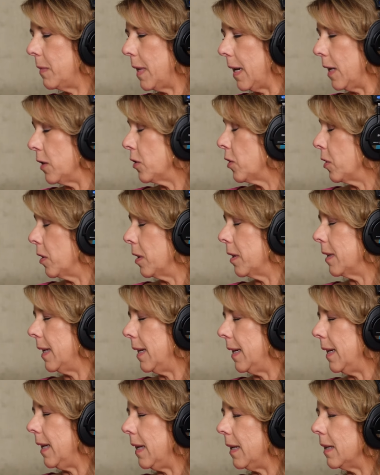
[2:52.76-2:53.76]
that I
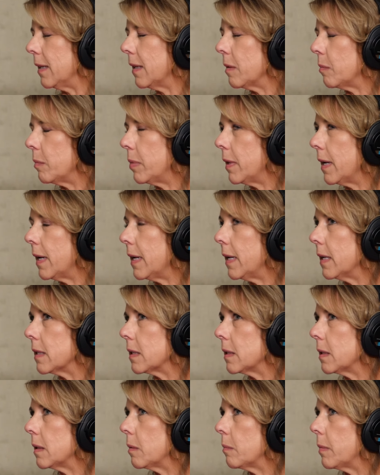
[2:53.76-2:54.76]
started in
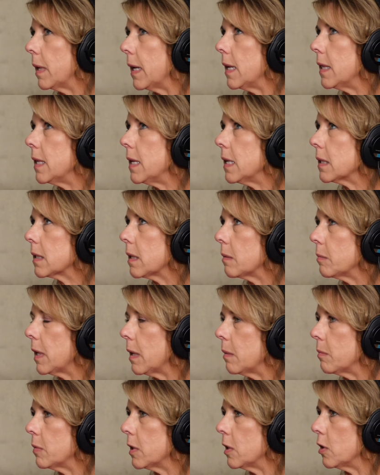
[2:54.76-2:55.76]
compliance, but I think
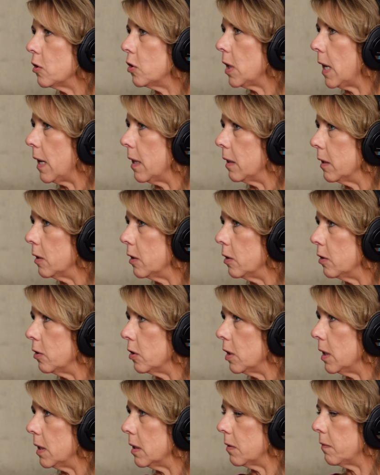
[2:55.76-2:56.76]
sometimes the
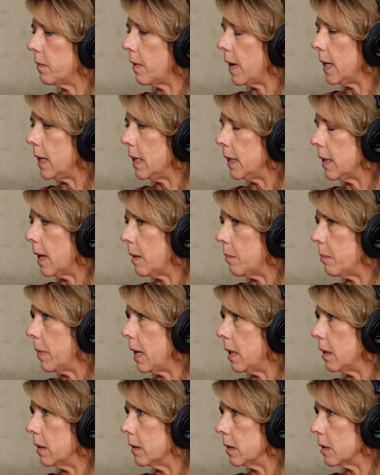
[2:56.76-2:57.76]
challenge is finding that
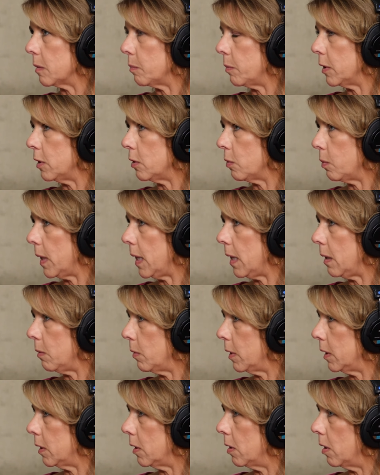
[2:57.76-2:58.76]
balance
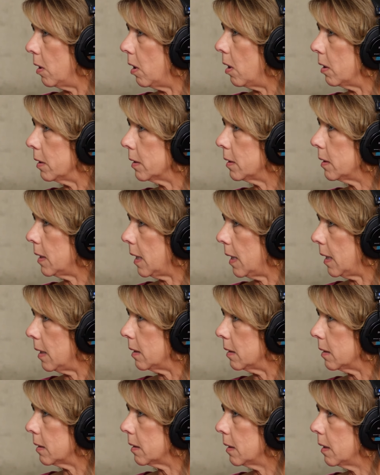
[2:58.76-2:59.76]
between what the law
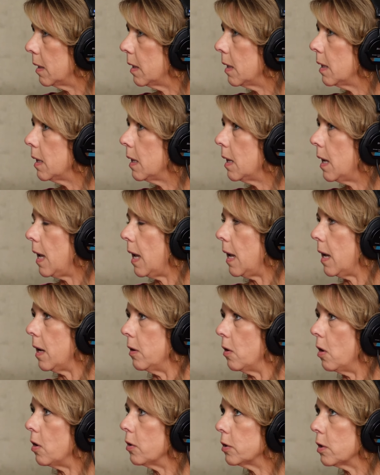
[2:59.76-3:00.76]
says
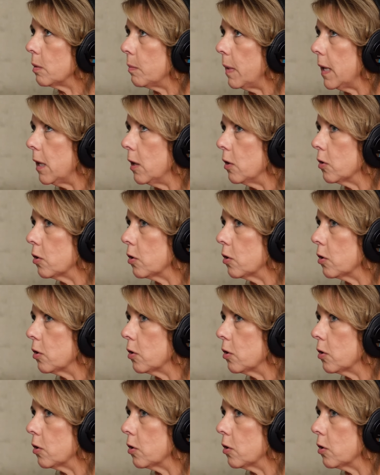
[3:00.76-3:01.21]
and also making